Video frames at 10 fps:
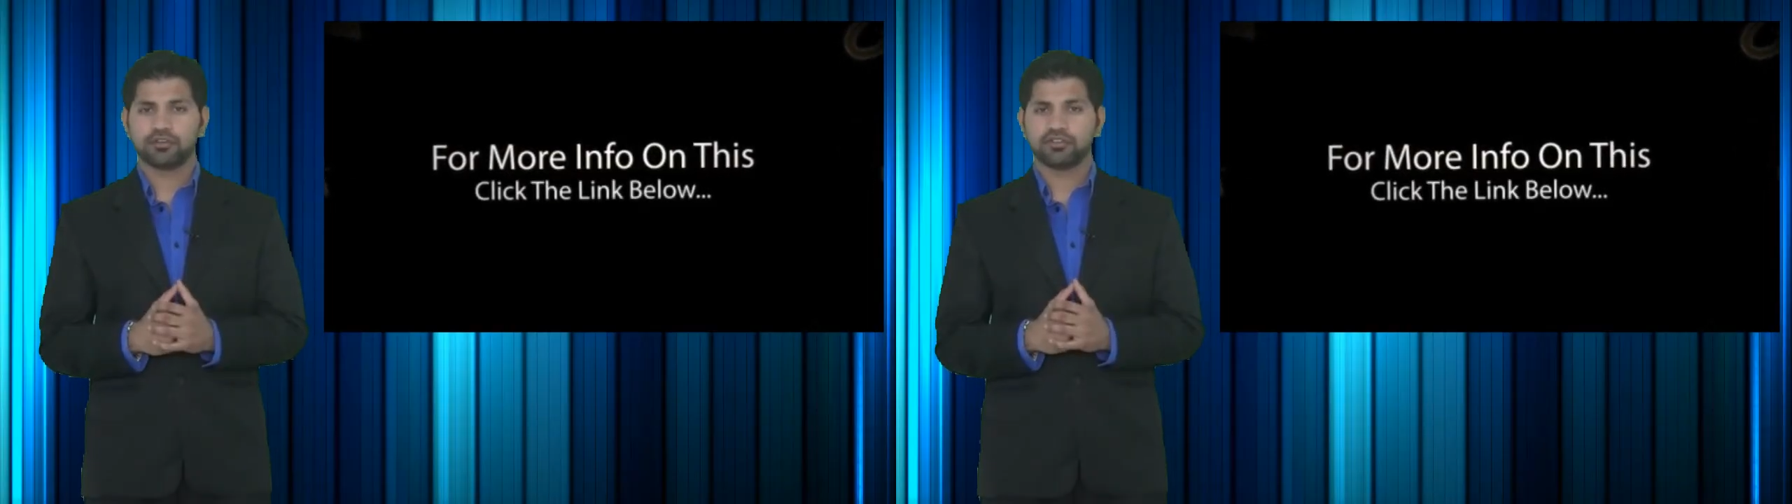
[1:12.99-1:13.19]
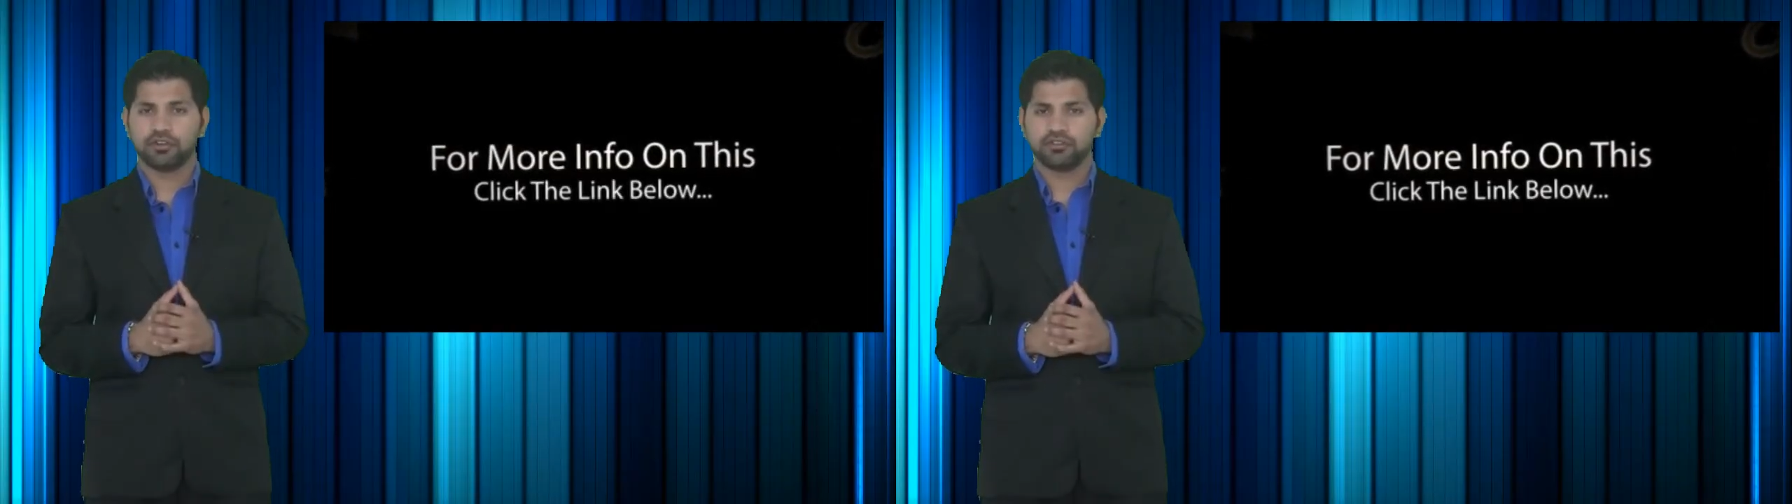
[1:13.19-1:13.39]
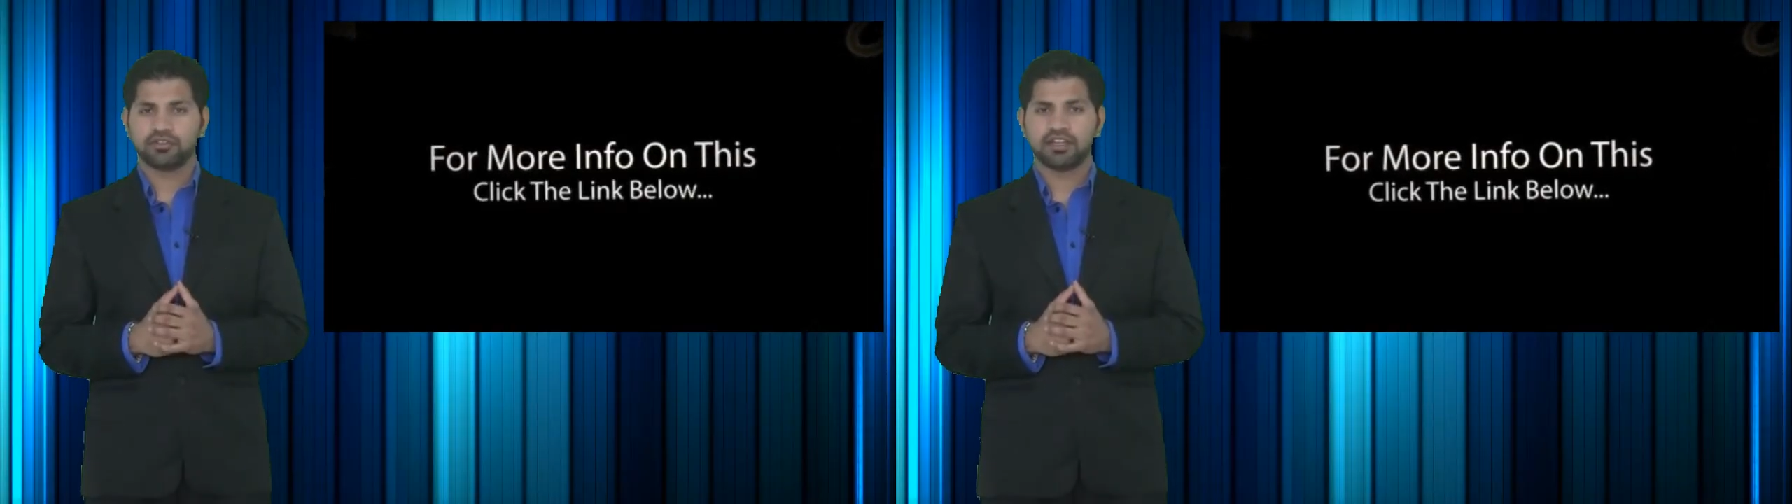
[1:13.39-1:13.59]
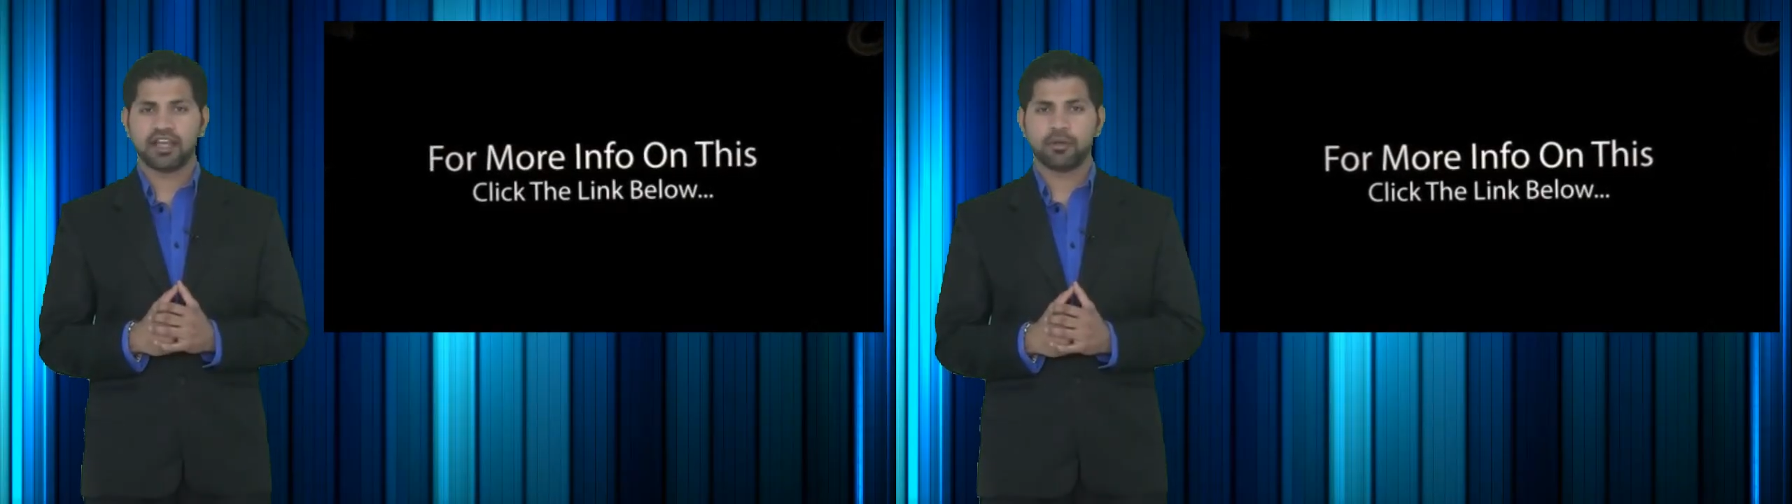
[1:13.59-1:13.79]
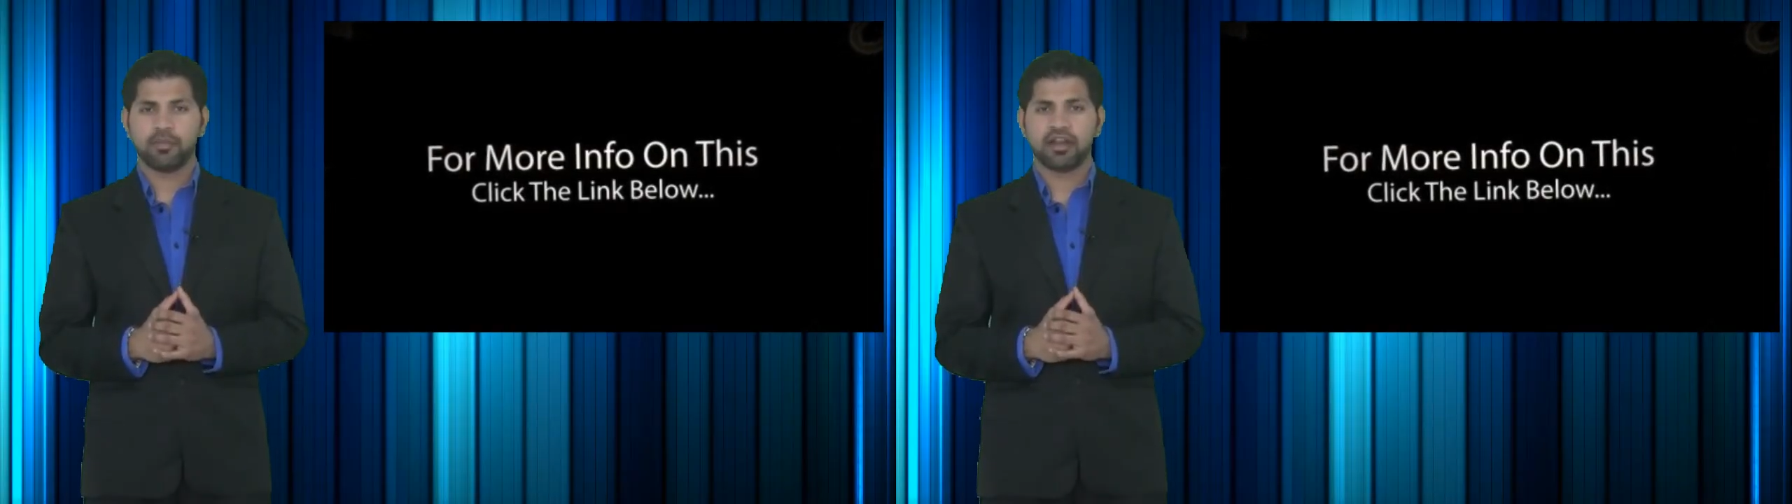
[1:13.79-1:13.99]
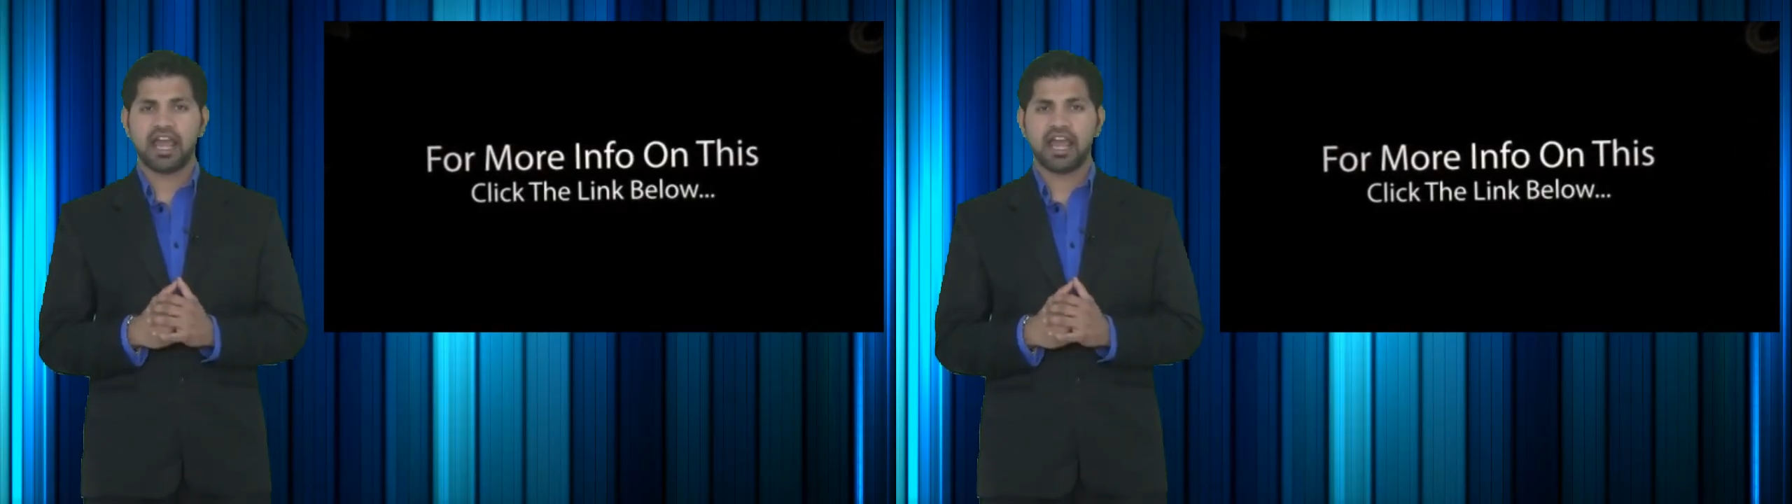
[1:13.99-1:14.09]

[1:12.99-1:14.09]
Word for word: to search this item on